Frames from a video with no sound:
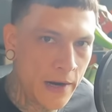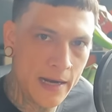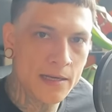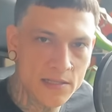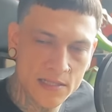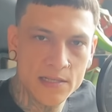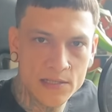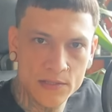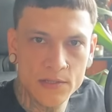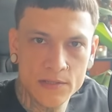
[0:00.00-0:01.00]

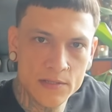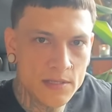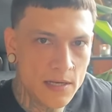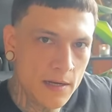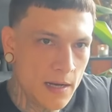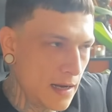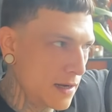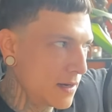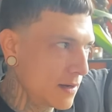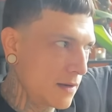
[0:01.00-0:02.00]
ancestors
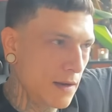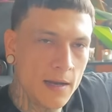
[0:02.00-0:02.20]
and